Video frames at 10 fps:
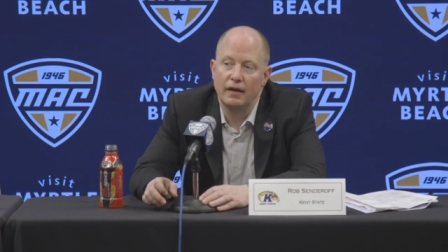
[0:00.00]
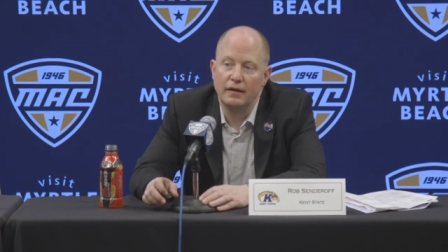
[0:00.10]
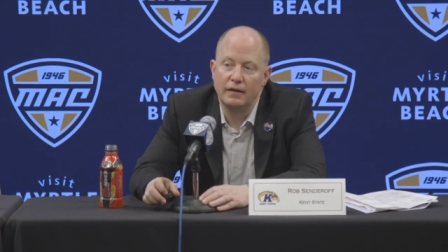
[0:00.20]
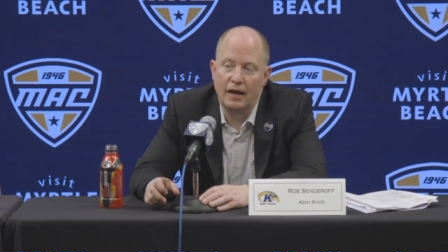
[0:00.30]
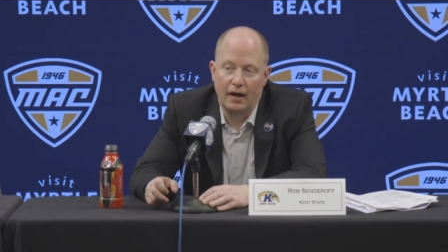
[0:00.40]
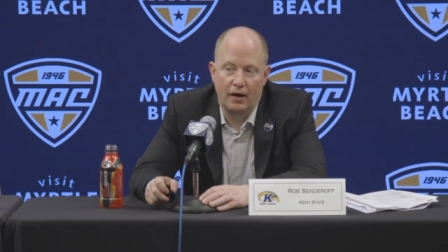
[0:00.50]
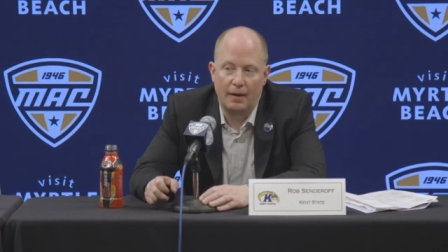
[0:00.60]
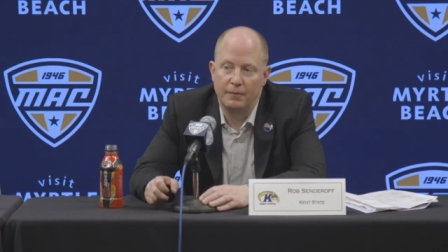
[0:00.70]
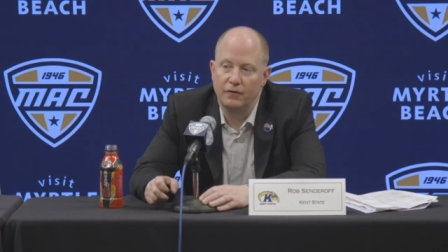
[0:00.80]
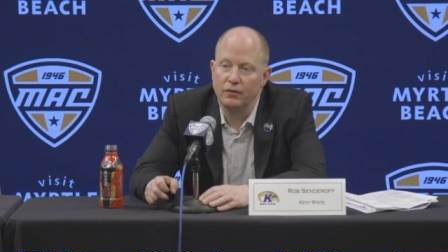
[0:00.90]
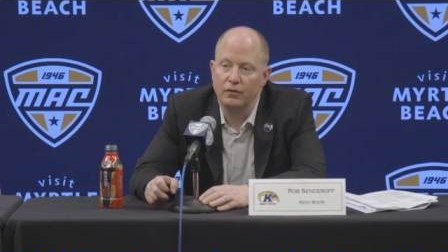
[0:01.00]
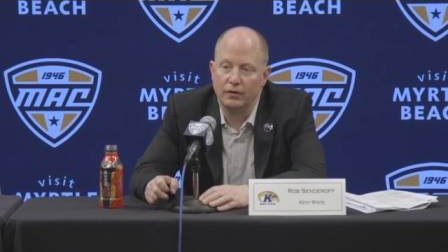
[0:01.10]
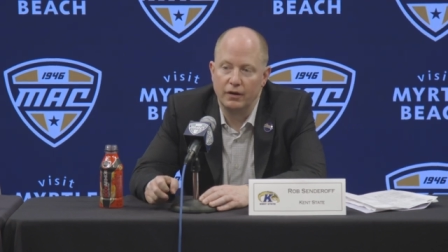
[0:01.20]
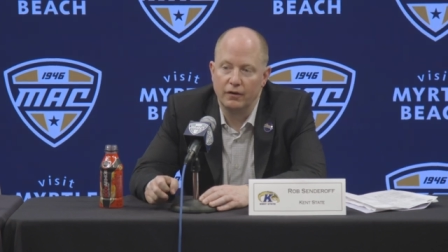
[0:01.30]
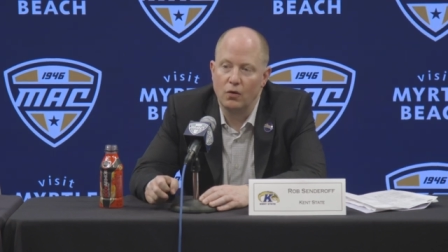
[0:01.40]
yeah, your
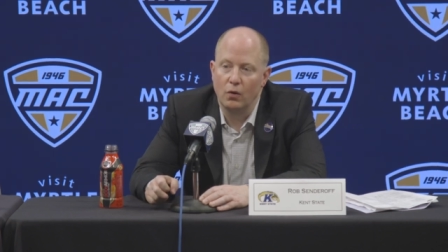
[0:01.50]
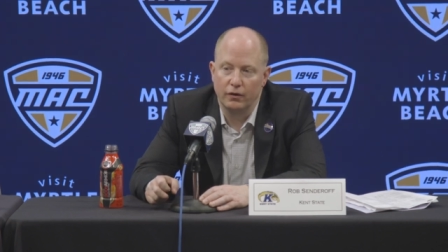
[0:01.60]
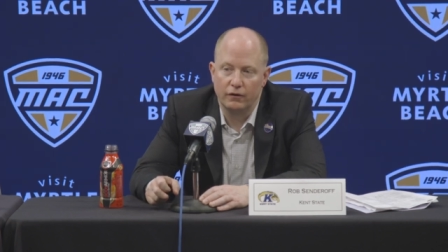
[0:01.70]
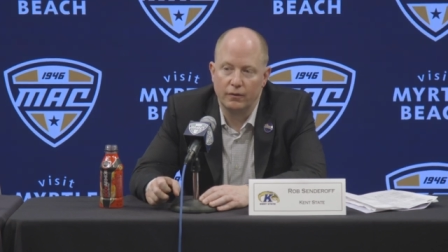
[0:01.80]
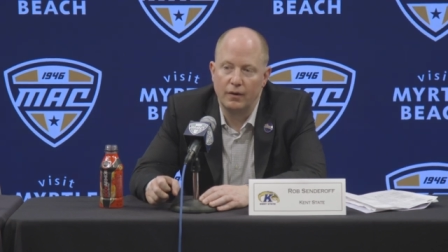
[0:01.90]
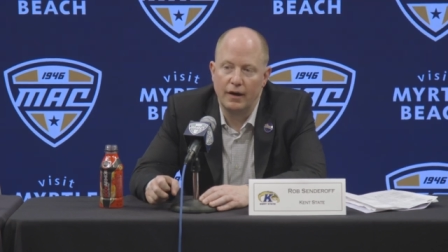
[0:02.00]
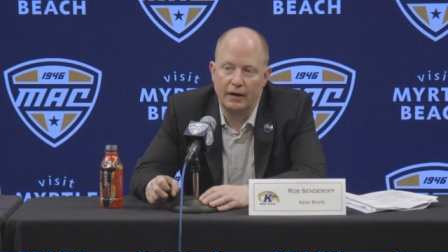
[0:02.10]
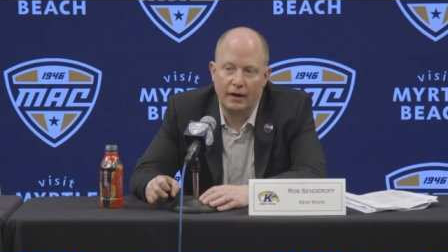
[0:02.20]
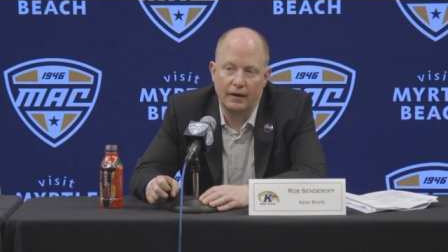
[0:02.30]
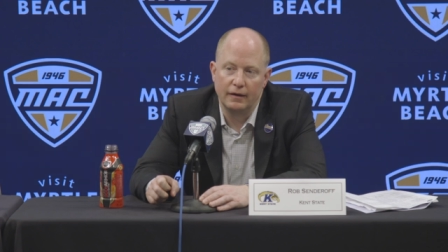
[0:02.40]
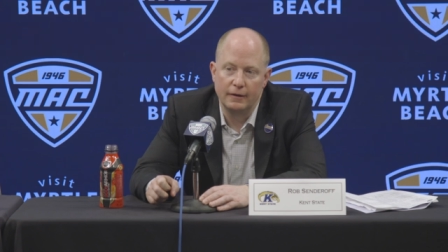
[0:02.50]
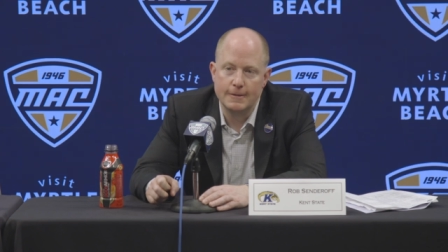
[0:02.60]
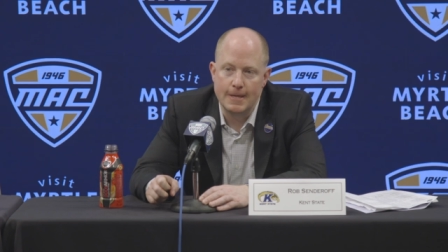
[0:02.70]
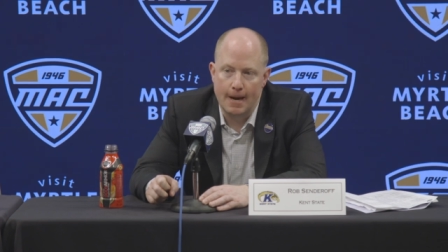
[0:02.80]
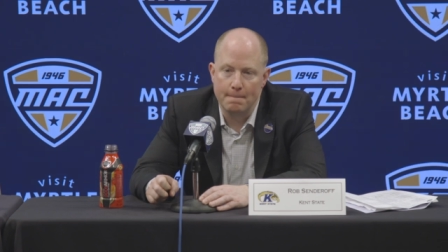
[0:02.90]
absolutely, of course, right, and
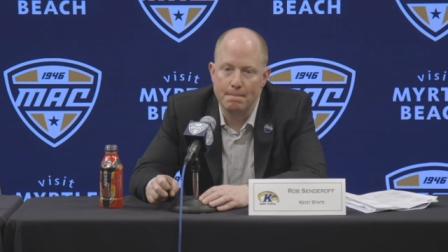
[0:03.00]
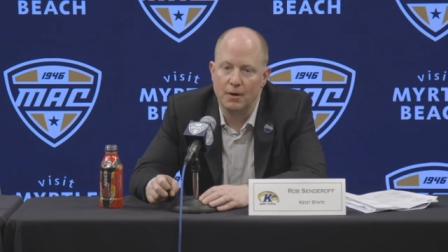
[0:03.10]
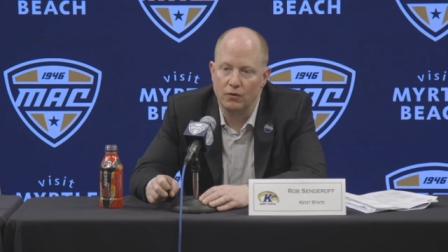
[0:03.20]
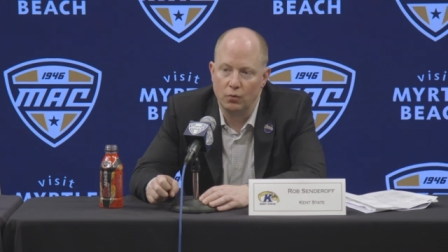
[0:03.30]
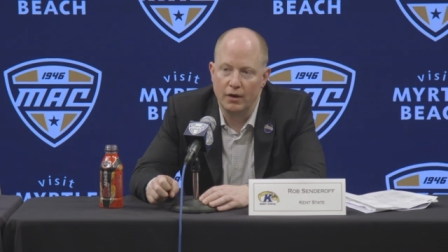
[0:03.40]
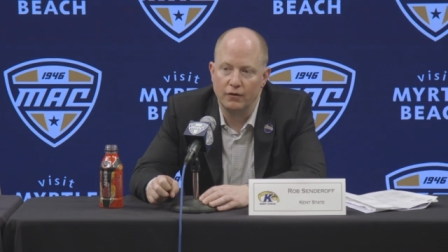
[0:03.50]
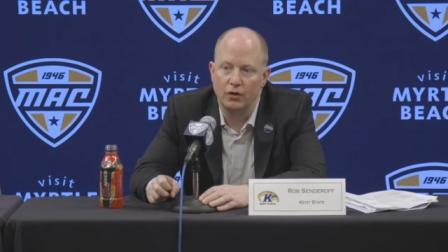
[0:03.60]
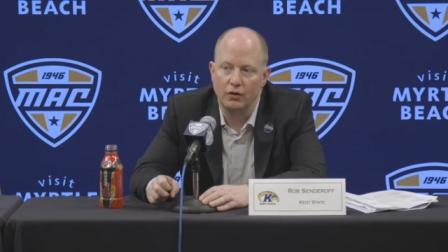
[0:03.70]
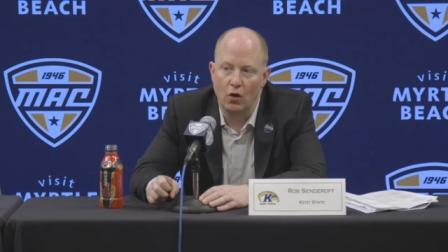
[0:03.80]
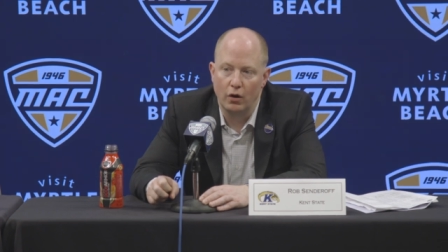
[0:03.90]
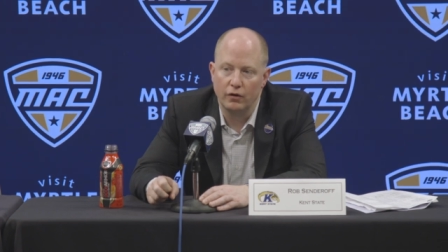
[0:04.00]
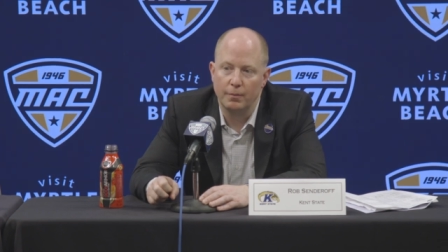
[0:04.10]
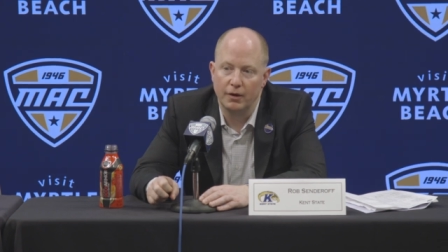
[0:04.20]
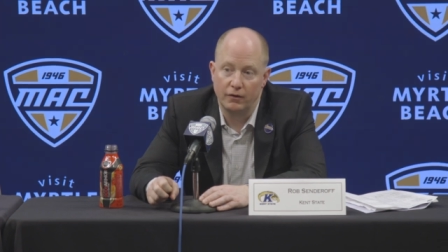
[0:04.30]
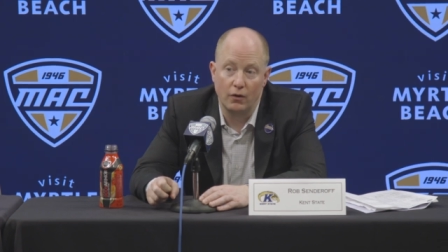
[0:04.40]
yeah, because we have good guards,
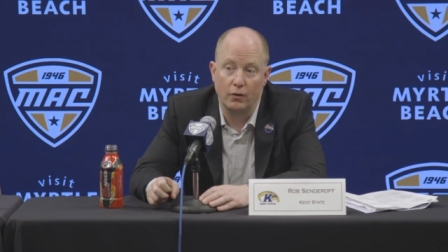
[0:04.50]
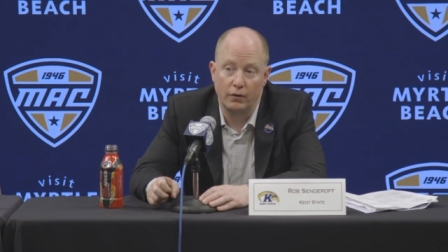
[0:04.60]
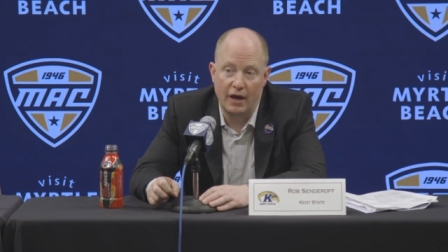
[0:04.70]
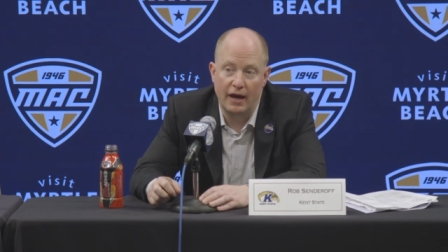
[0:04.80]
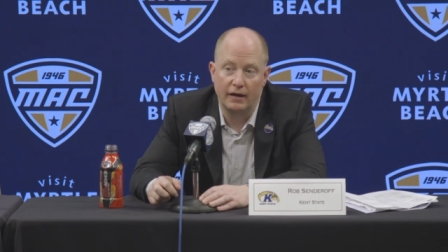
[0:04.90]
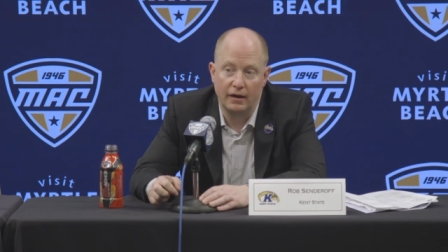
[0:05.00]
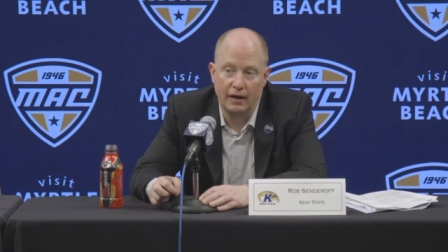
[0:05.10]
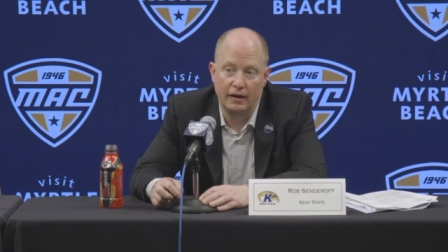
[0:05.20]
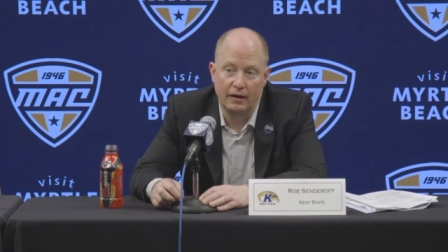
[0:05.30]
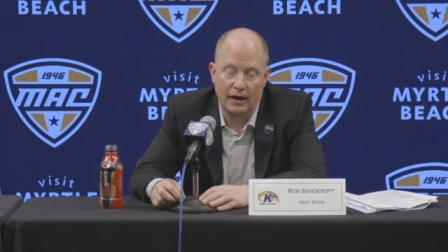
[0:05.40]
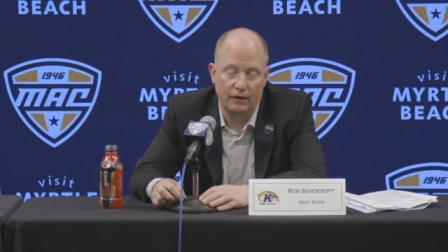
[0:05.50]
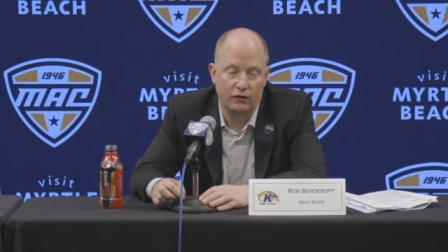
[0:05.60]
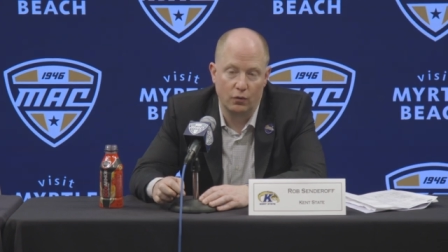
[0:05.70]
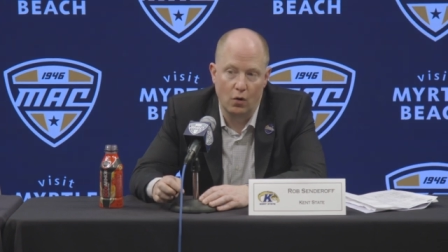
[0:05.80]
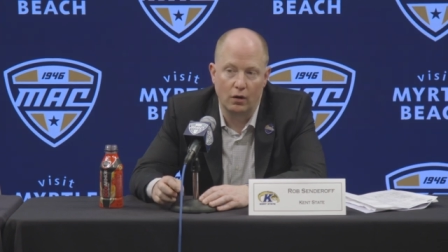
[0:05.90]
but so do they, and they had
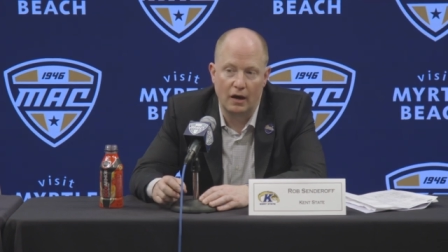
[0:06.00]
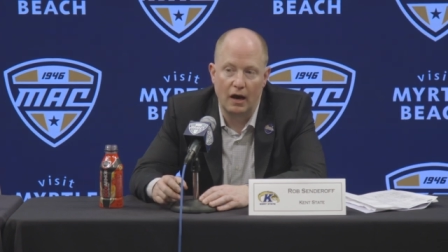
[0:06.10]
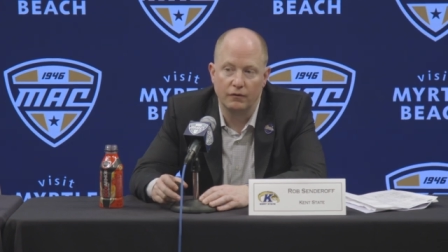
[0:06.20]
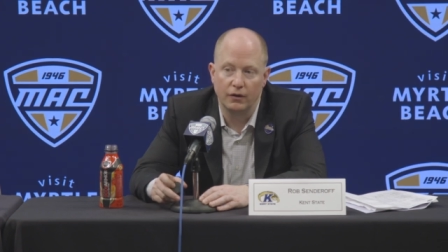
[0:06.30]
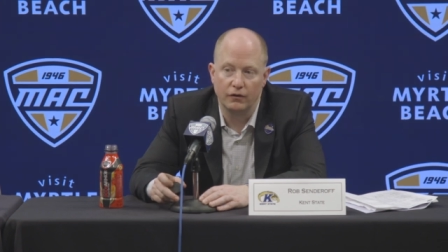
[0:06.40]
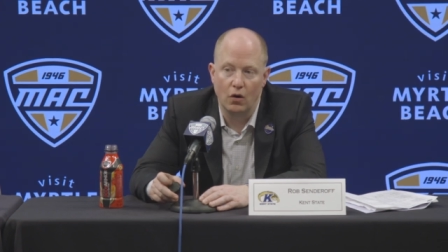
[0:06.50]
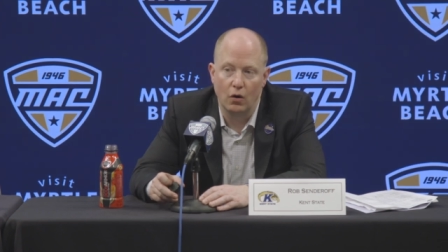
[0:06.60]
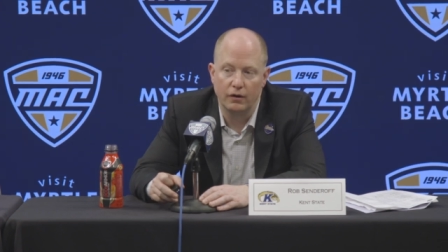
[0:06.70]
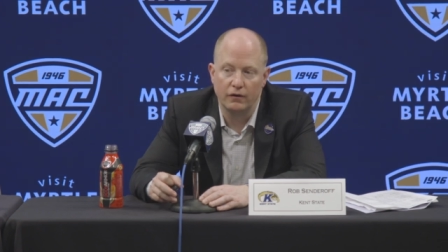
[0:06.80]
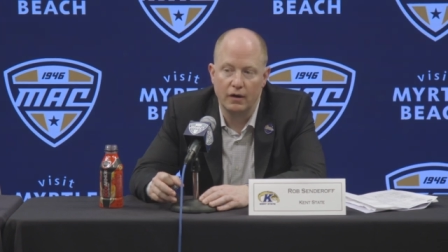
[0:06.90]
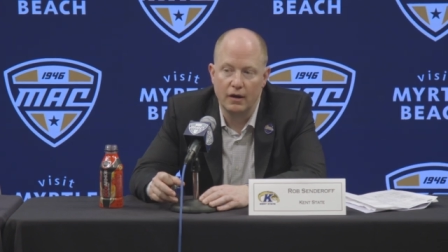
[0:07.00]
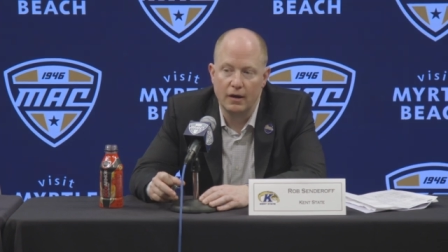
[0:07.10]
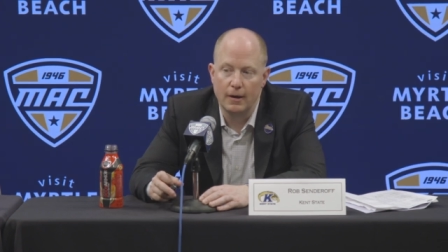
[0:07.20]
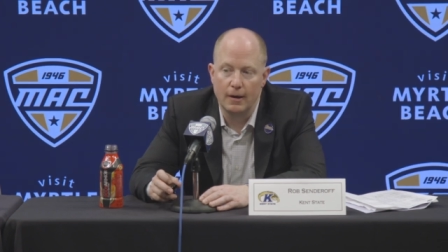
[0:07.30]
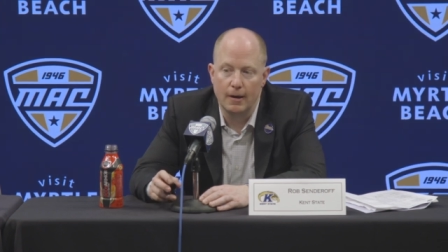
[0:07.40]
two all conference guards.
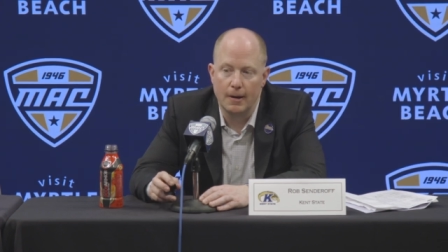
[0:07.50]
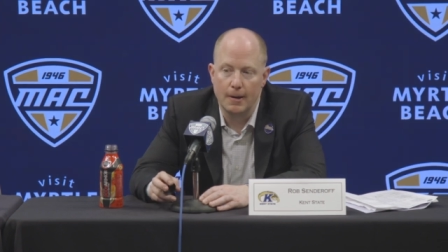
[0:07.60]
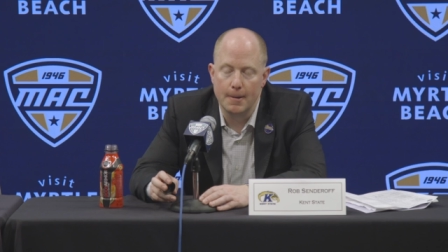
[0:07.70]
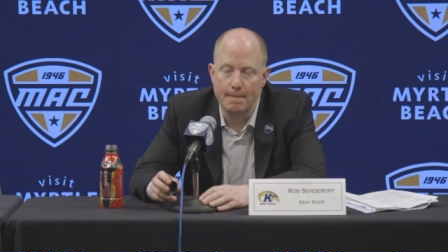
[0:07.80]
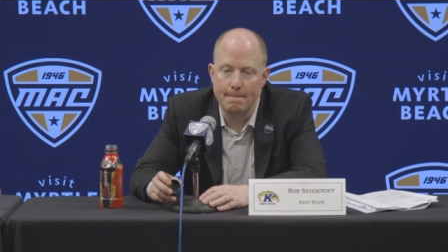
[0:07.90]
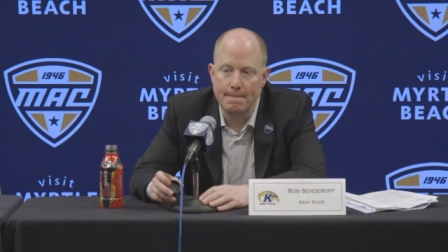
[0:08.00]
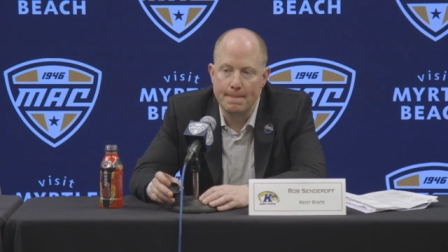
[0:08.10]
Um,